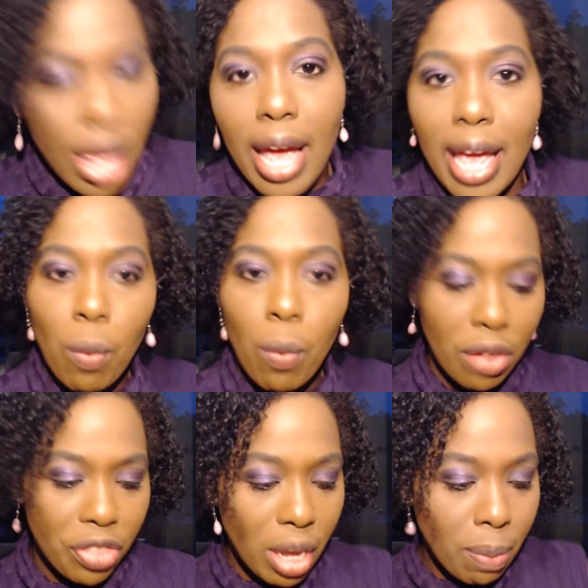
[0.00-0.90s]
And one
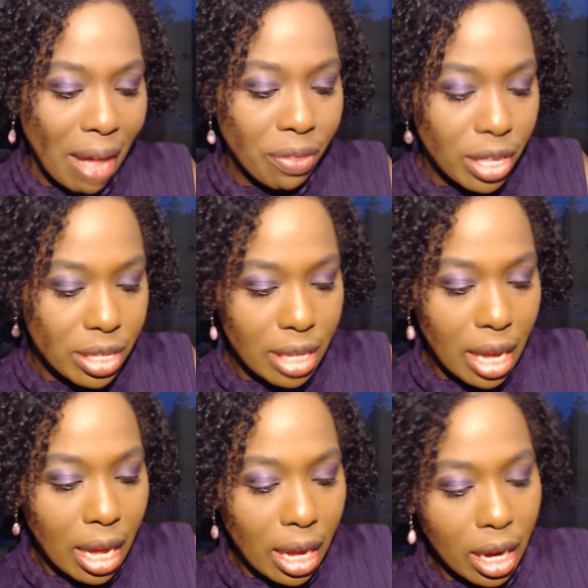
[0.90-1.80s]
thing about this
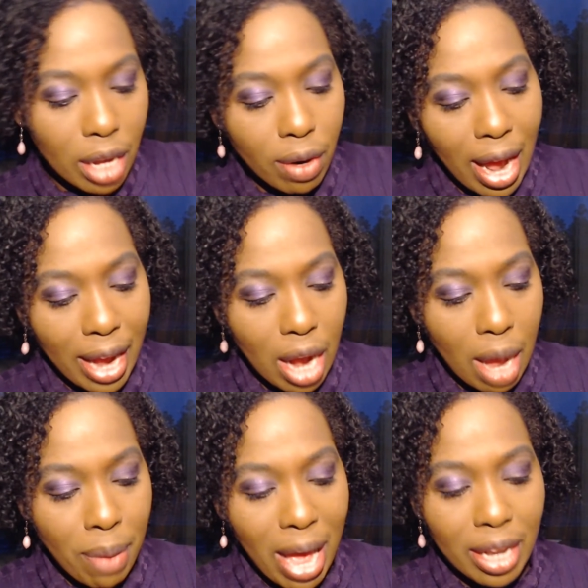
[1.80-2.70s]
color
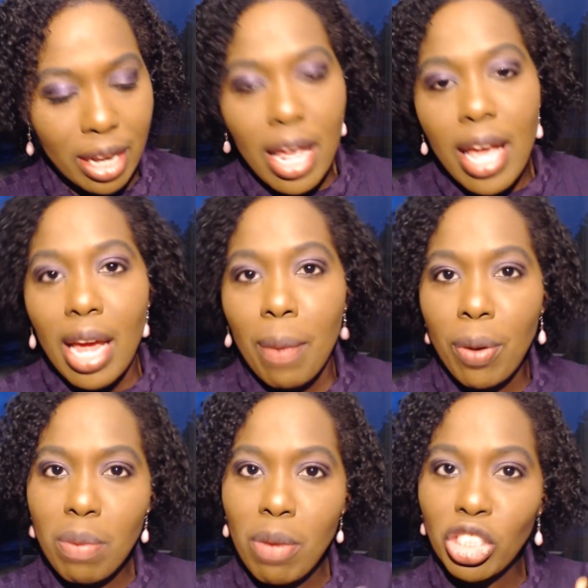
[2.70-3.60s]
icon palette, it
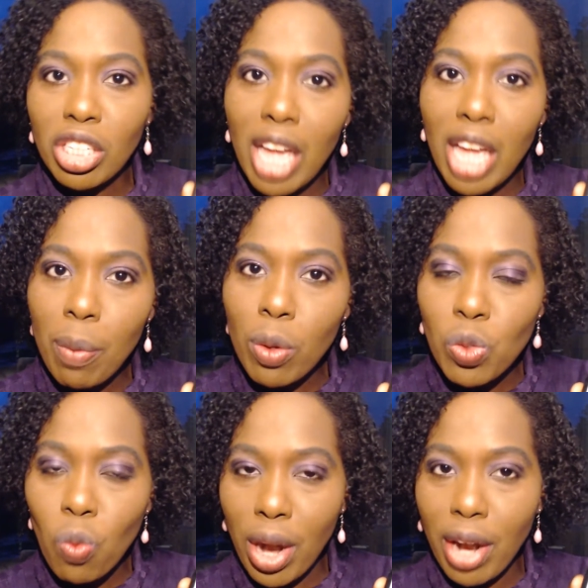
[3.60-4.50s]
pretty much labels
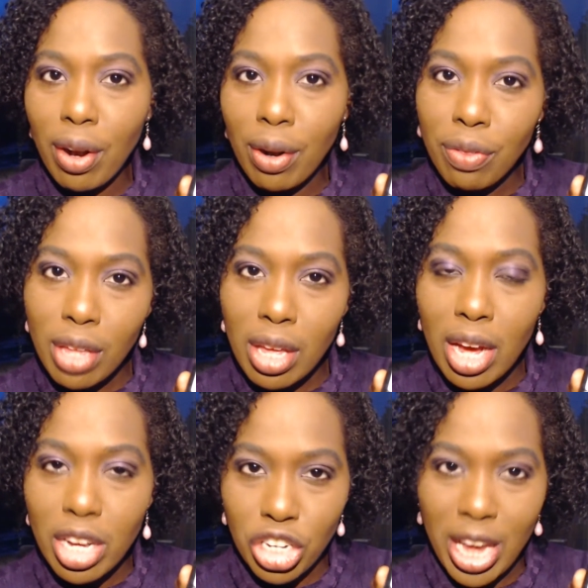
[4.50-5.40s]
where the
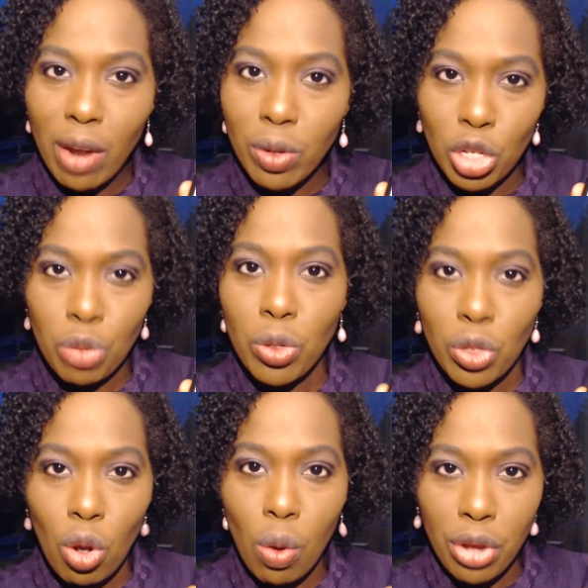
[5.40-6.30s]
shadows are supposed to
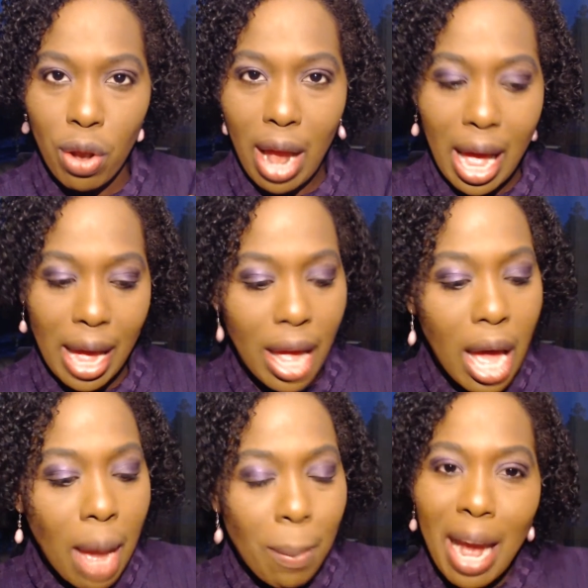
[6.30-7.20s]
go on your eye,
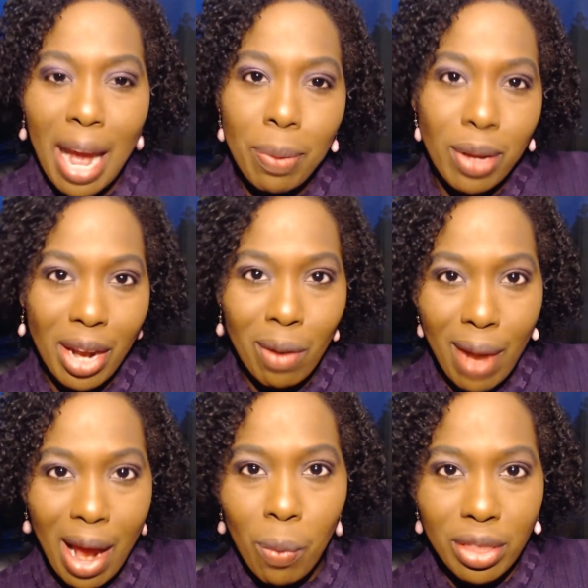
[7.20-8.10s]
but I play
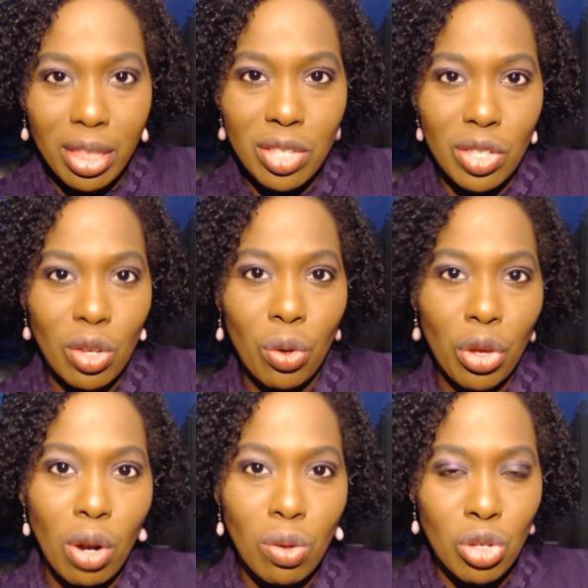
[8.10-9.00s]
around with it so you
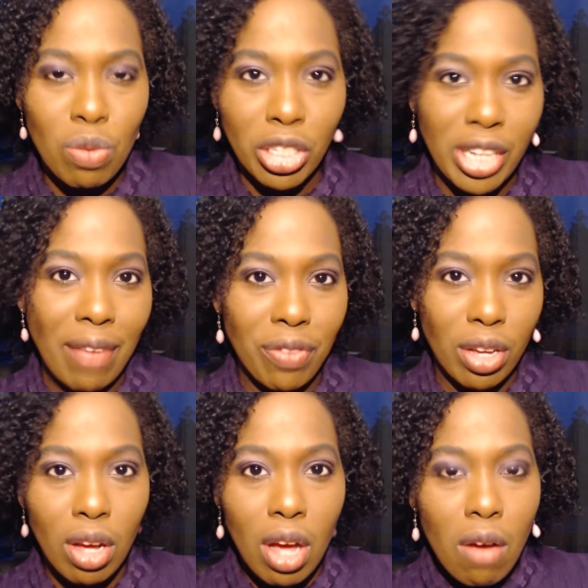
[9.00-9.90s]
don't too much have
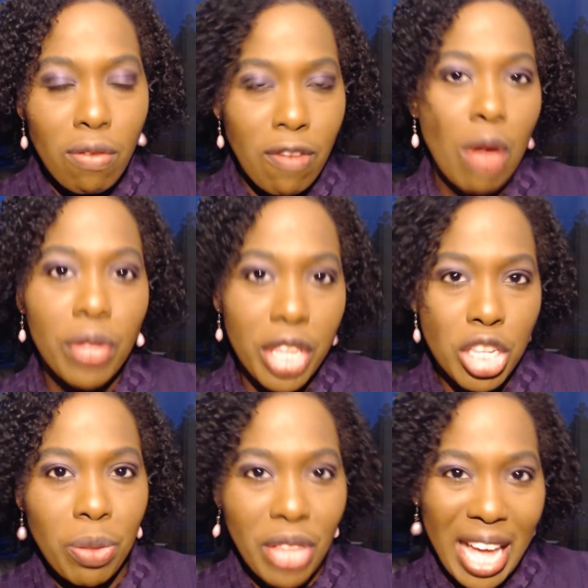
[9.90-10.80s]
to follow this,
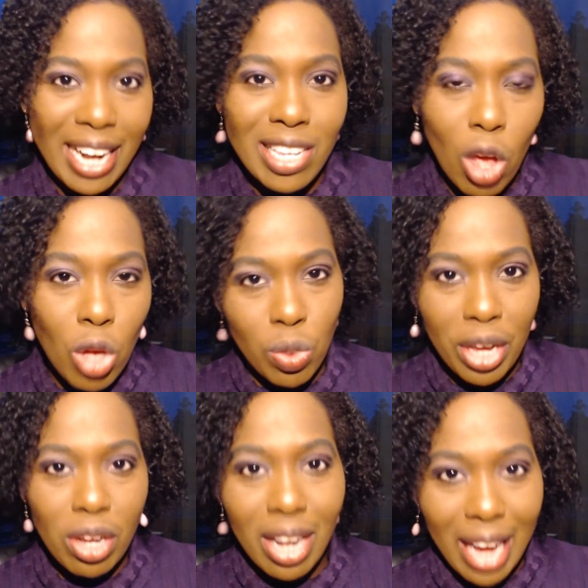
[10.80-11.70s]
but that is also a
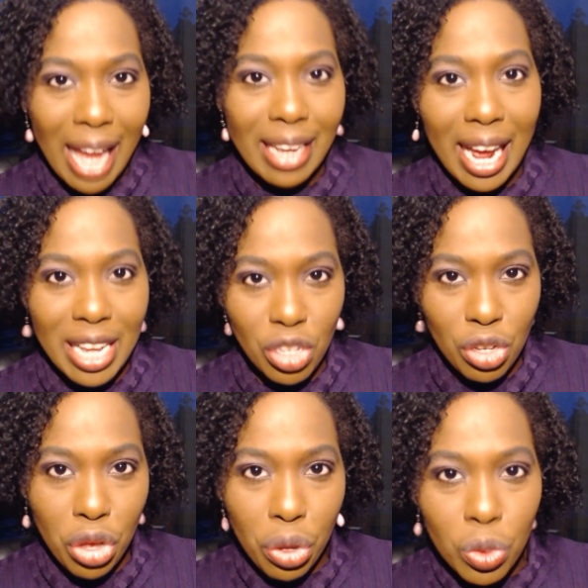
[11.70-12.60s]
good guideline to
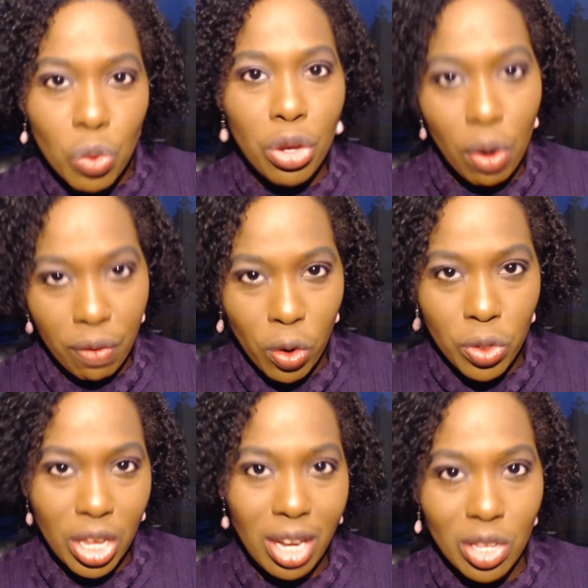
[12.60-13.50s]
use when you are
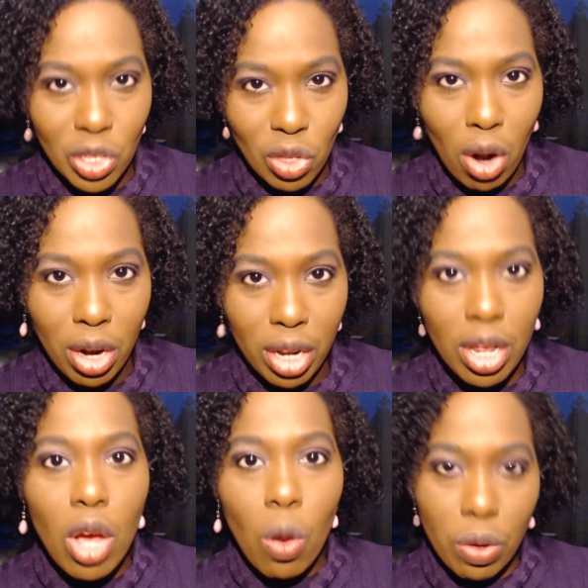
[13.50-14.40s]
first getting started
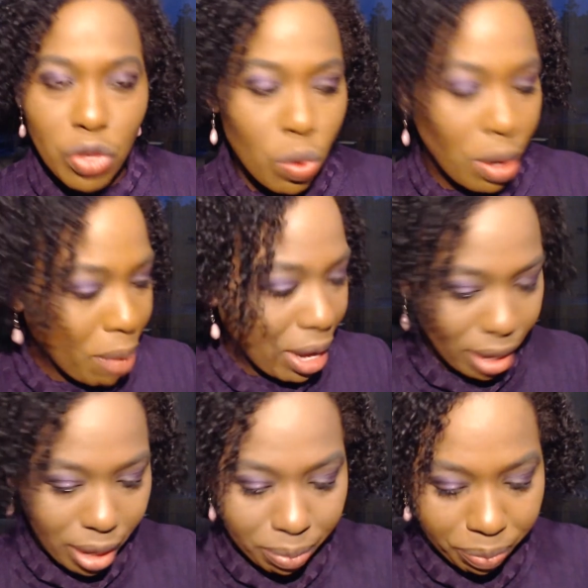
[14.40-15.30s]
with doing makeup.